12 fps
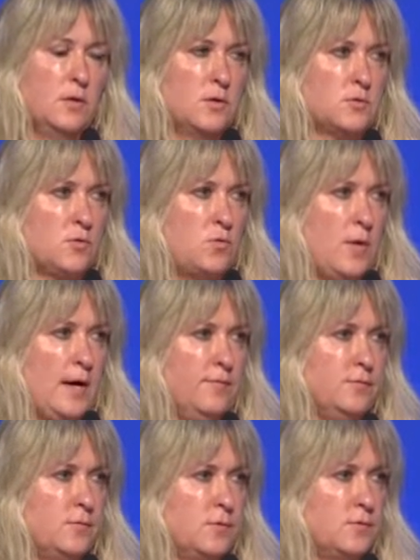So you
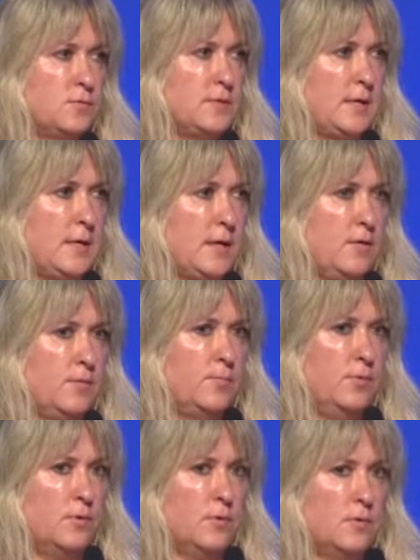have to understand how the
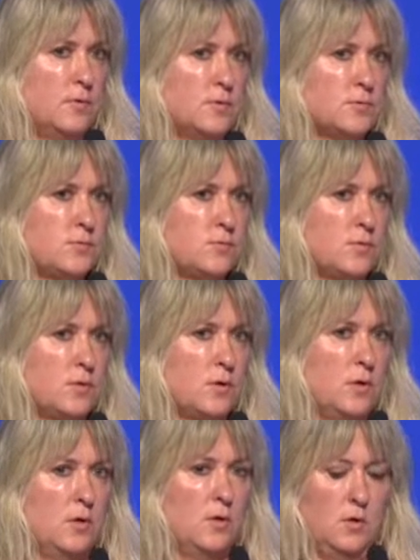protocols work.
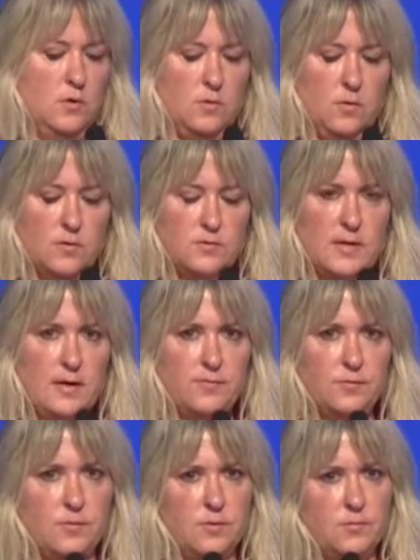You also
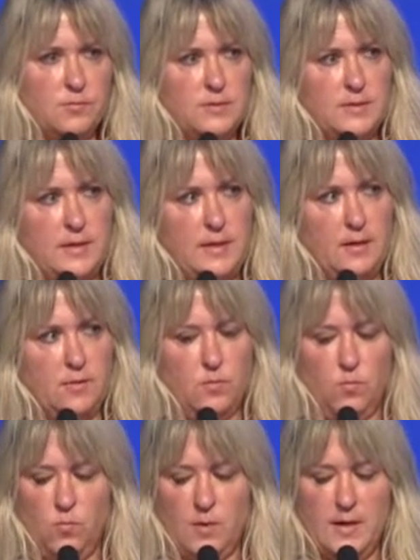have to
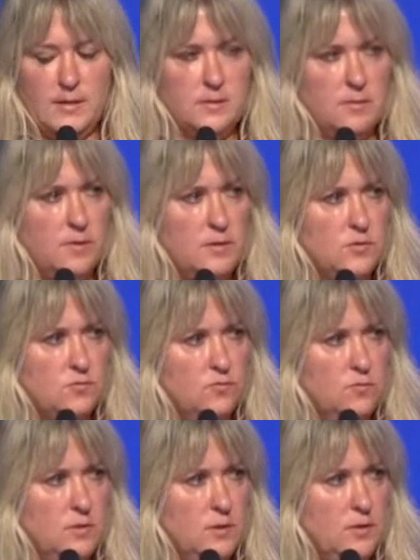understand why some of these
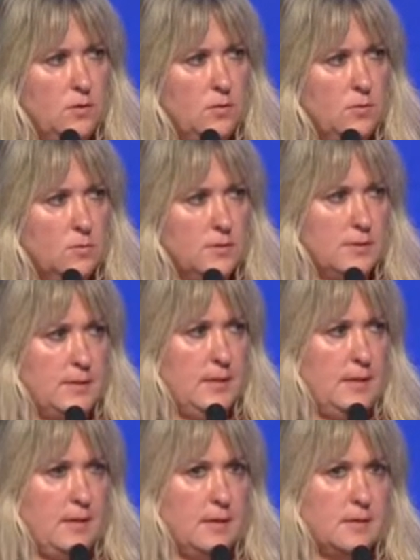really old
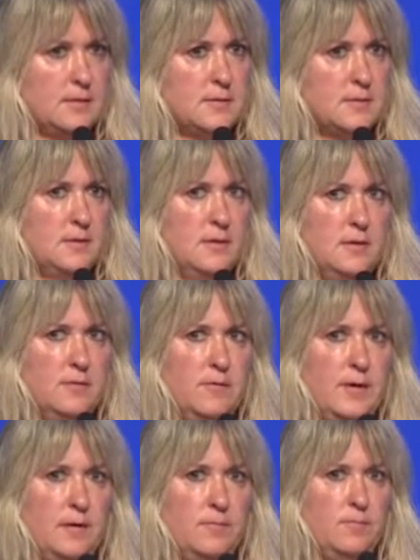attacks
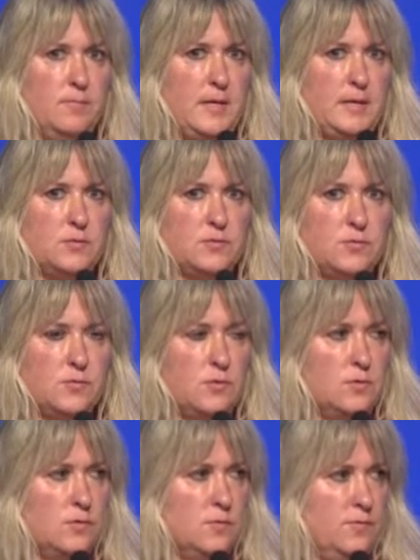might made
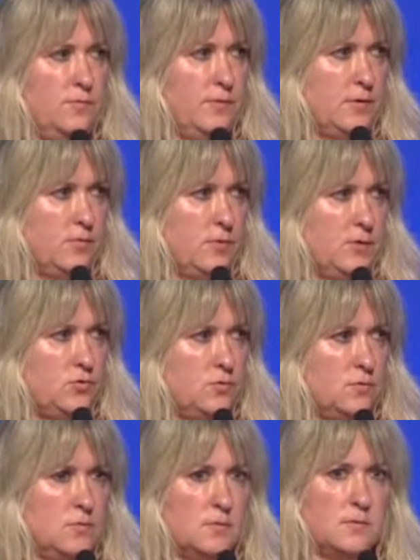certain
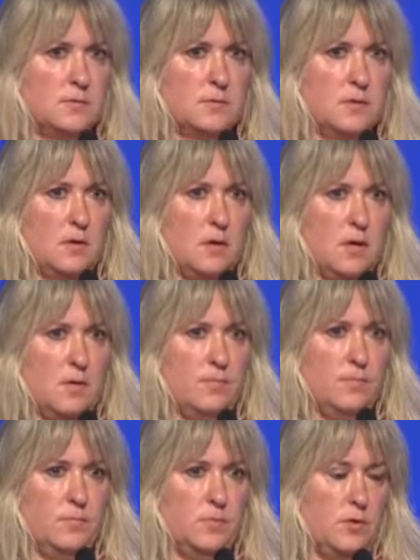configurations,
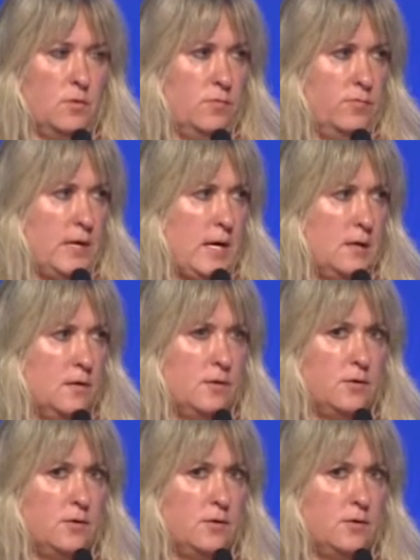um, you know, reality